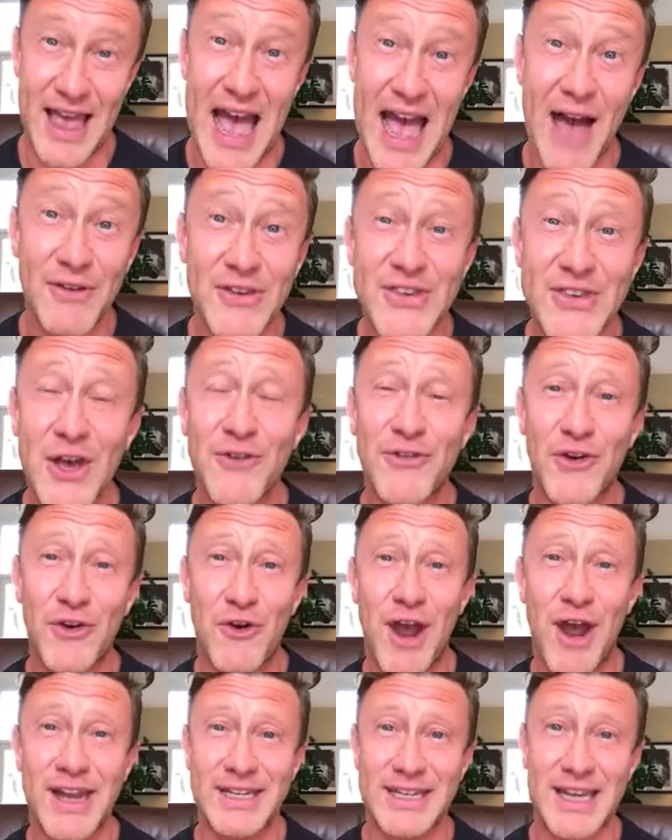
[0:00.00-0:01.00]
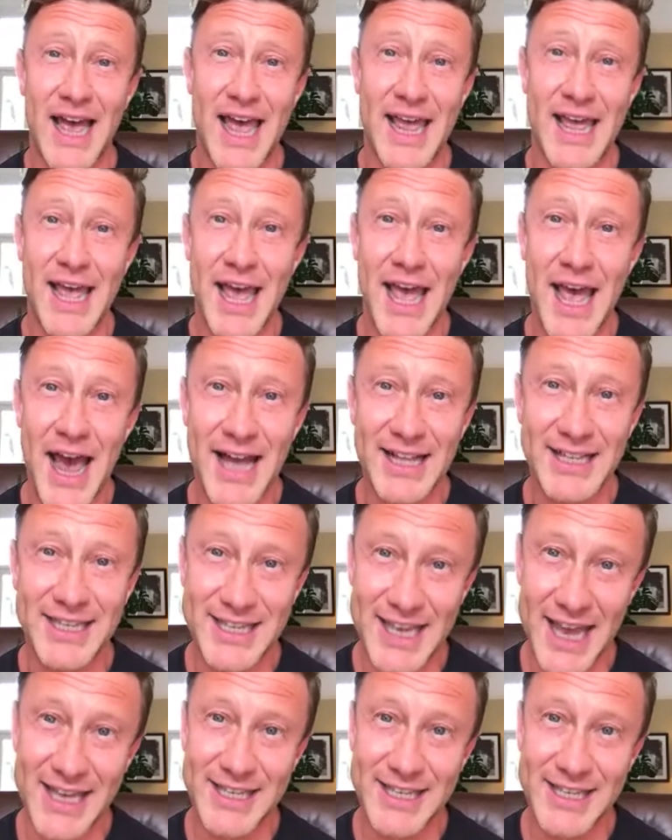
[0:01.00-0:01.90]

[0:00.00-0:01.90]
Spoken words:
Have yourself a great day and stay